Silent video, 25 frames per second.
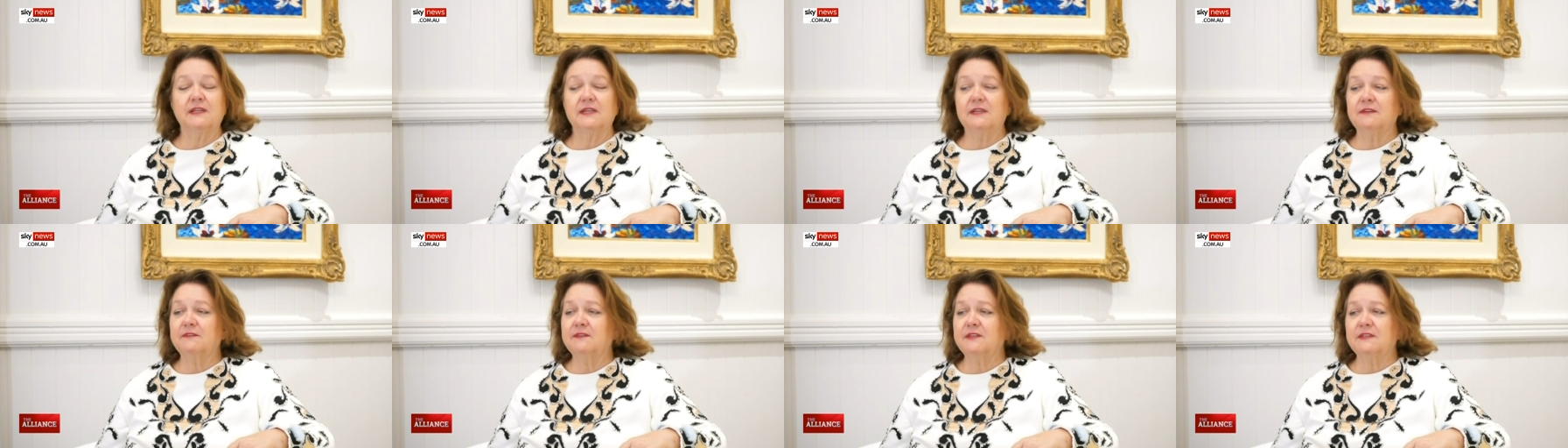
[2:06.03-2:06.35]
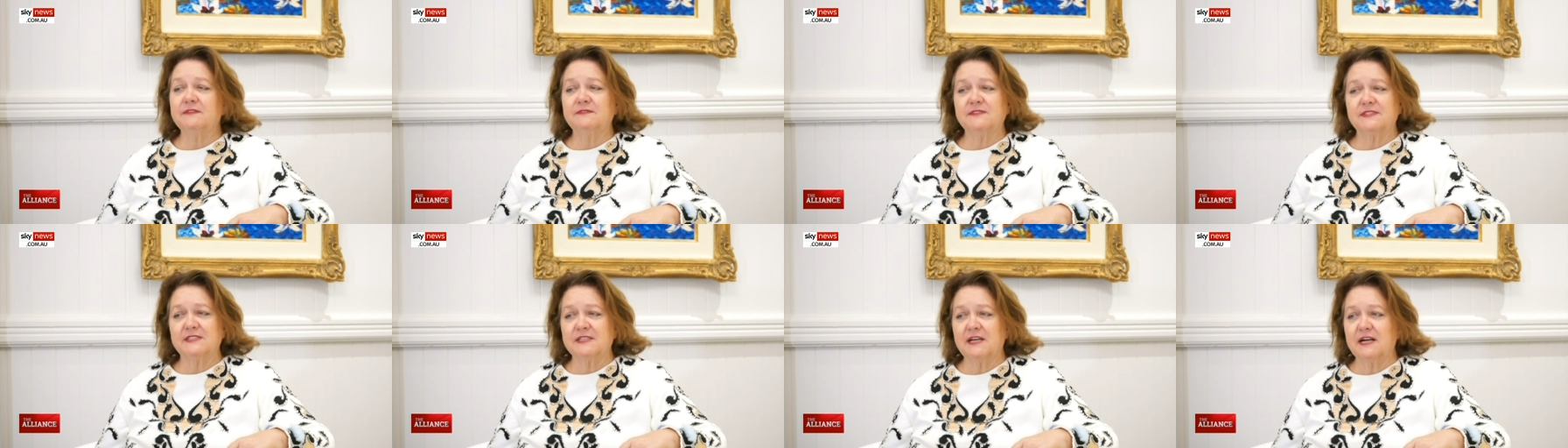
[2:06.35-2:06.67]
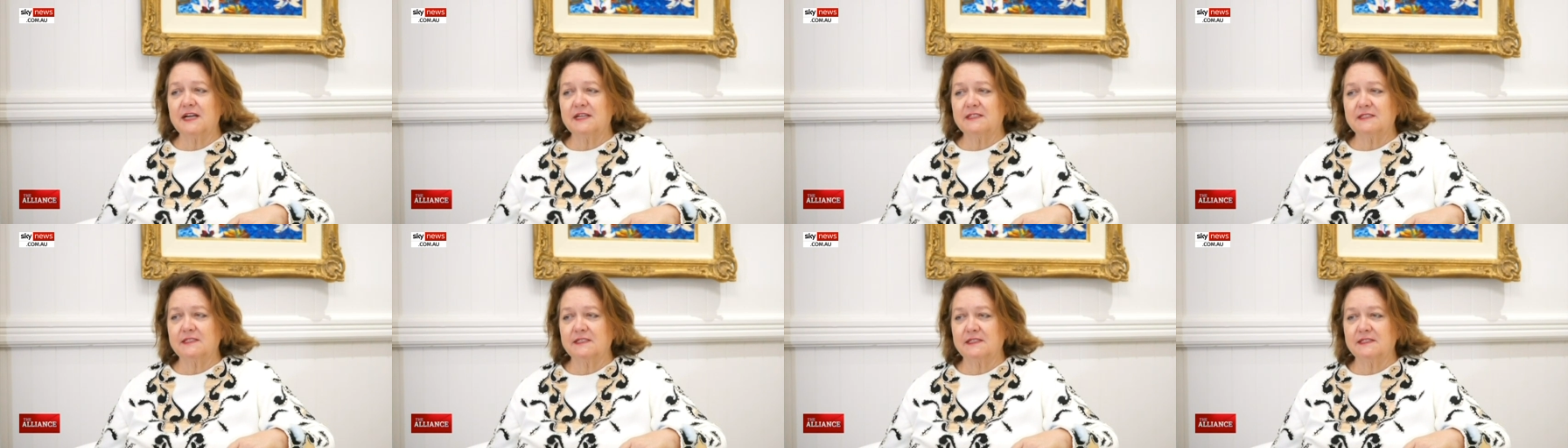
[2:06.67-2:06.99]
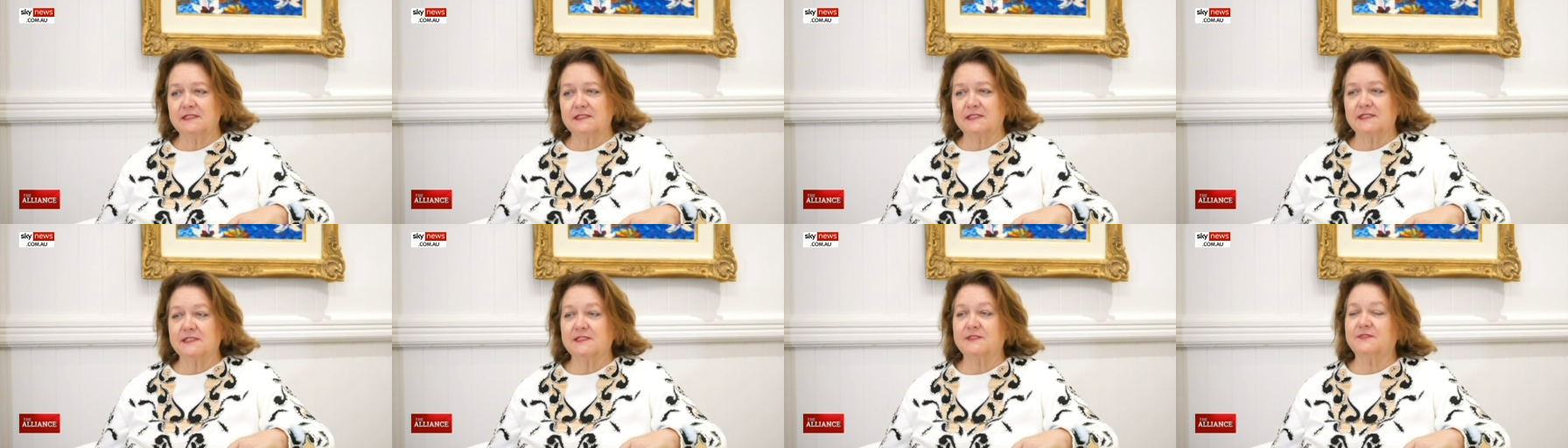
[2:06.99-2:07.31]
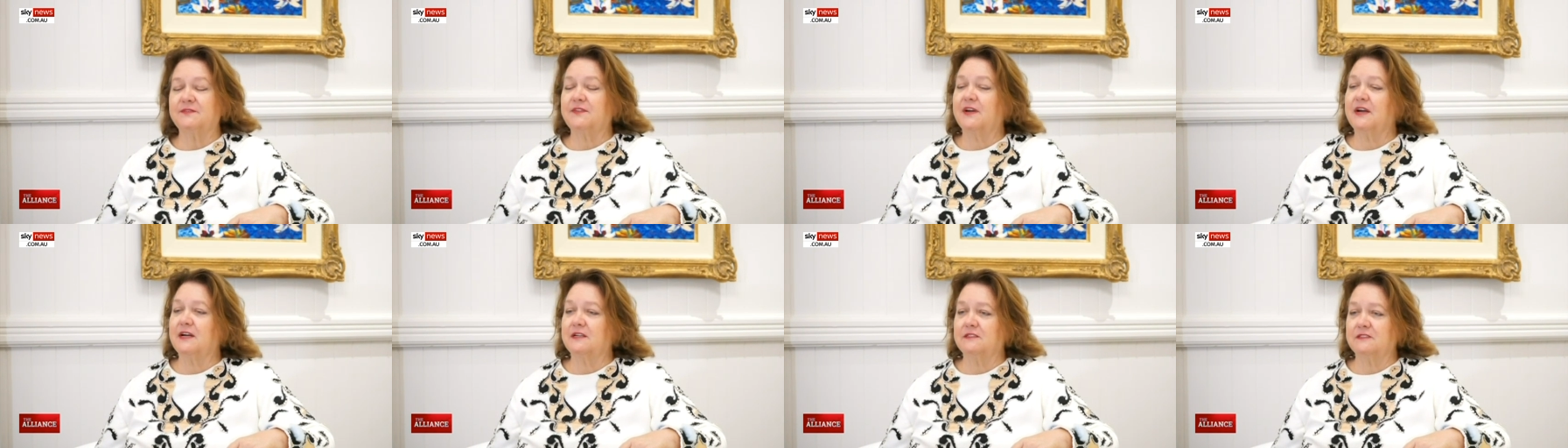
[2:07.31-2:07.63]
even if scientists
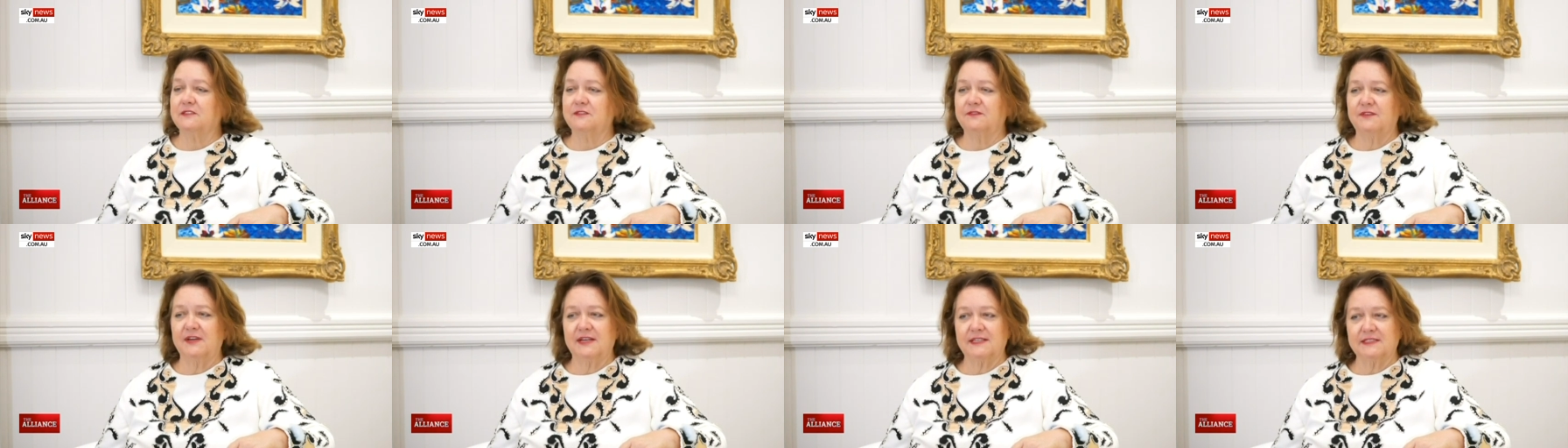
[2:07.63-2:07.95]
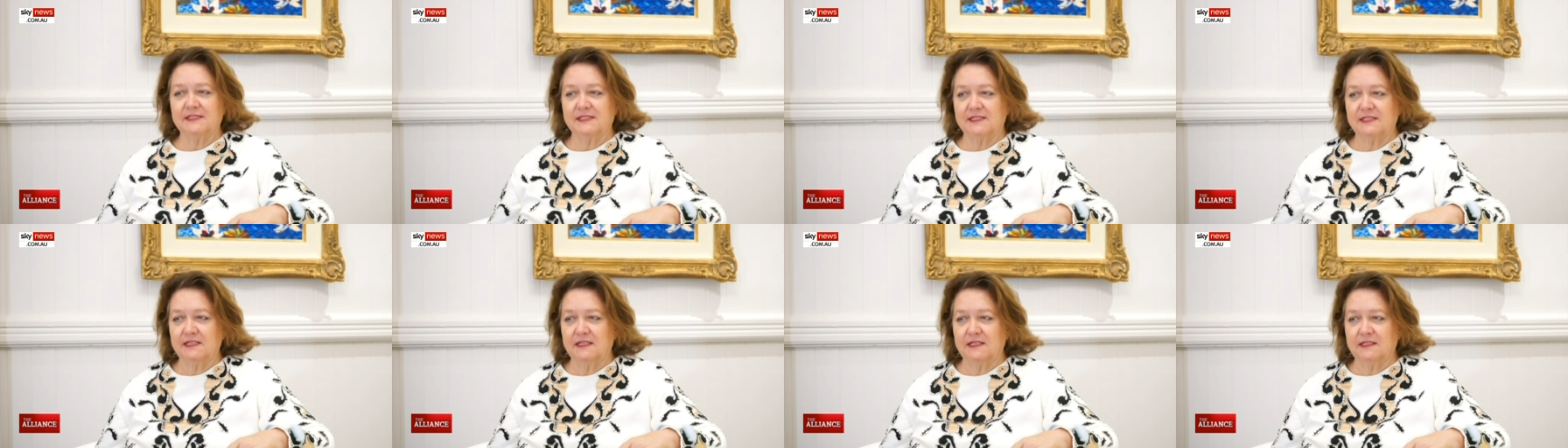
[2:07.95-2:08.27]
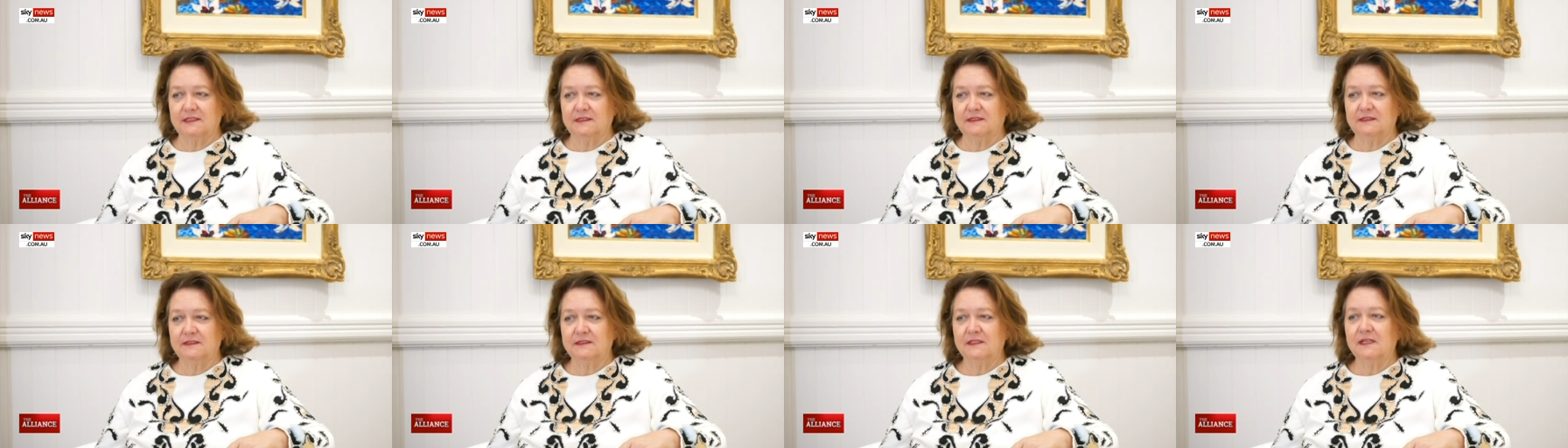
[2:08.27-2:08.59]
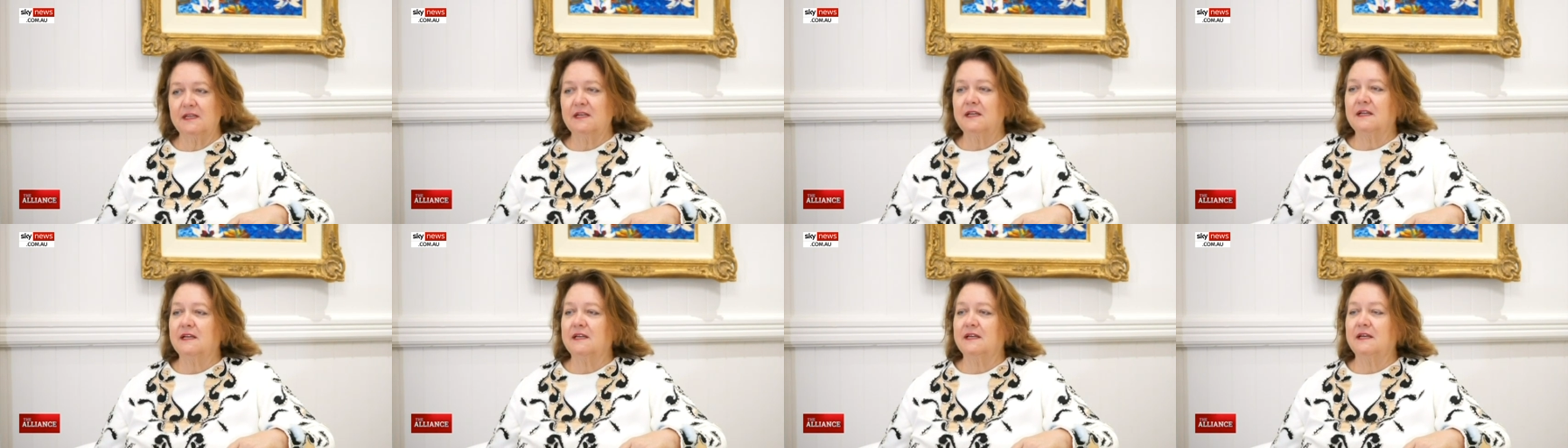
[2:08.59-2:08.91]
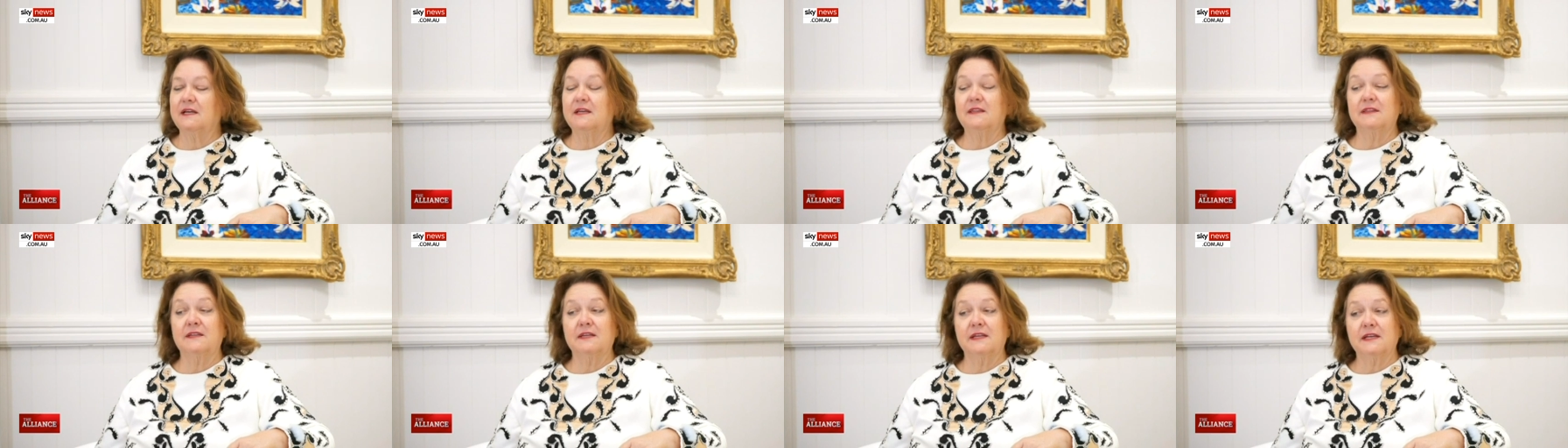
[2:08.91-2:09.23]
found a vaccine
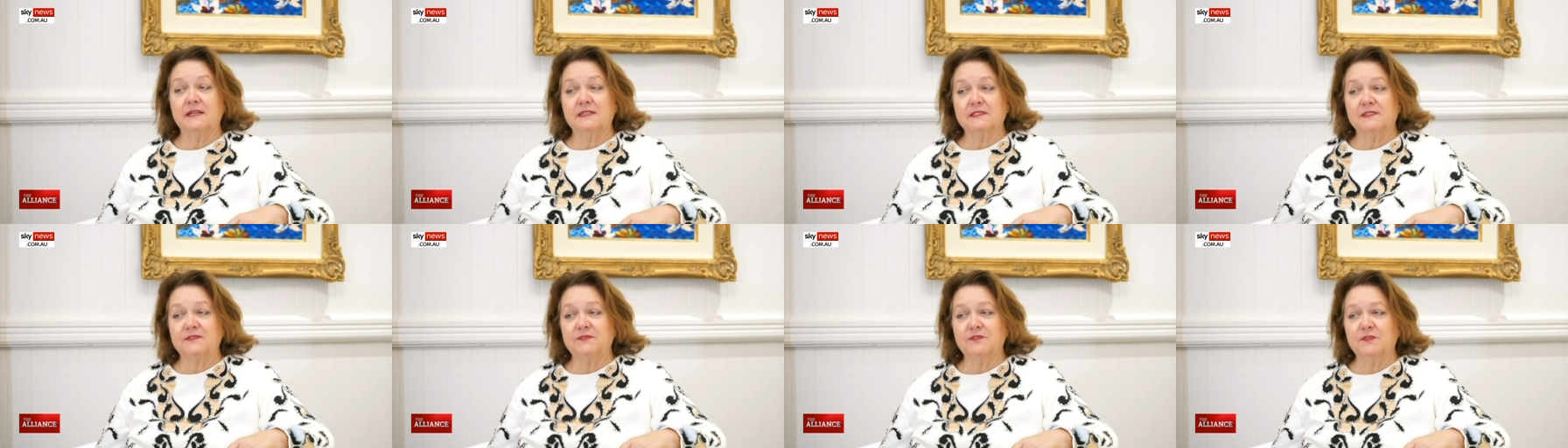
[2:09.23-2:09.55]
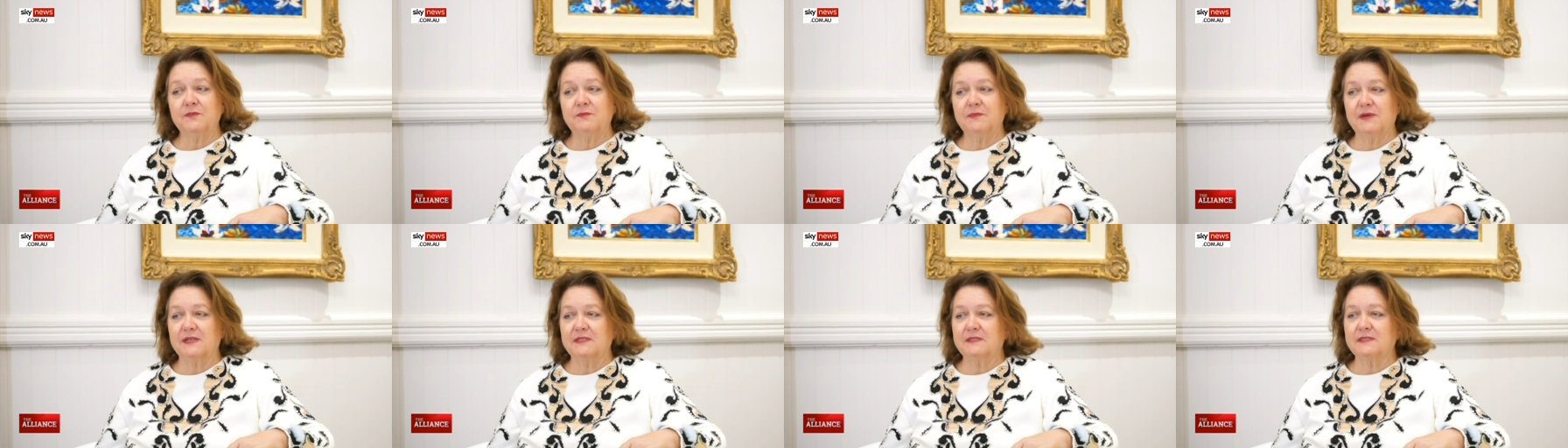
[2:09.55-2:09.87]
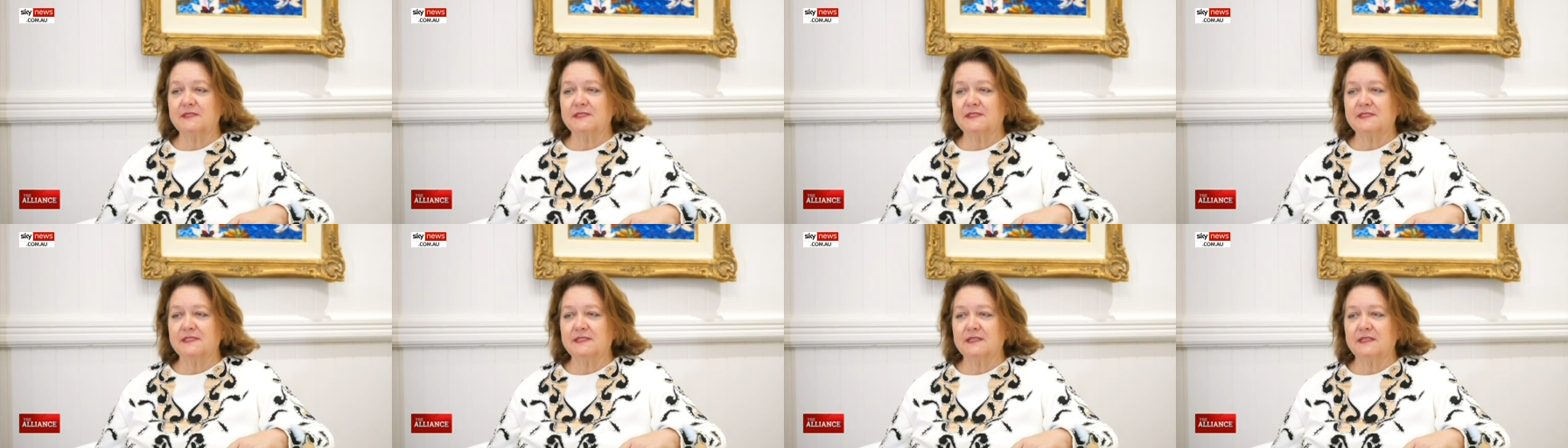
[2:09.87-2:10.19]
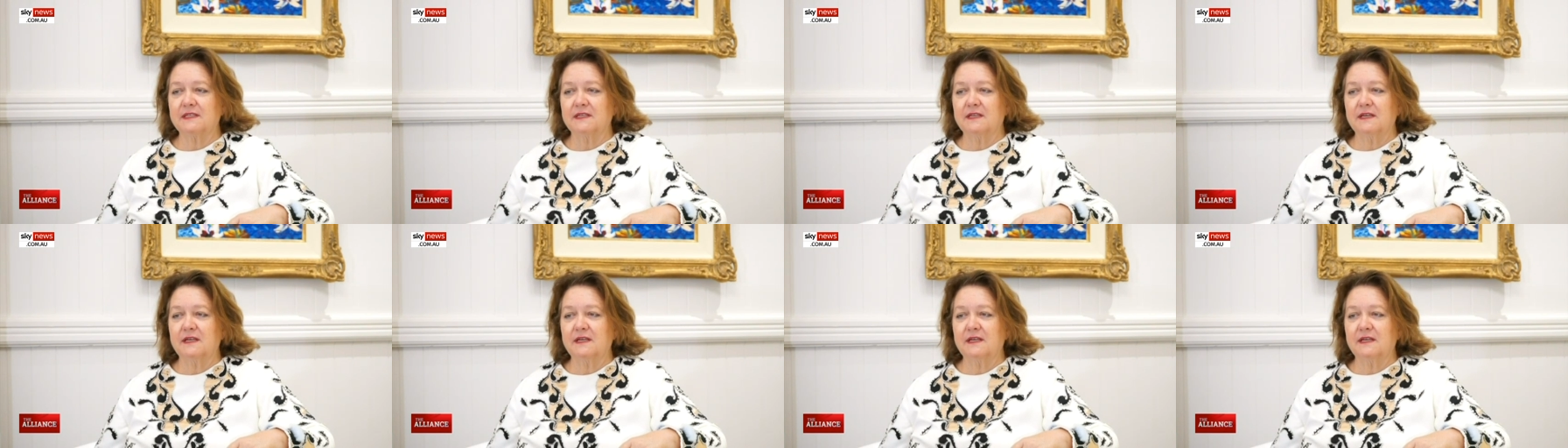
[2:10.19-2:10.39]
in the next few months,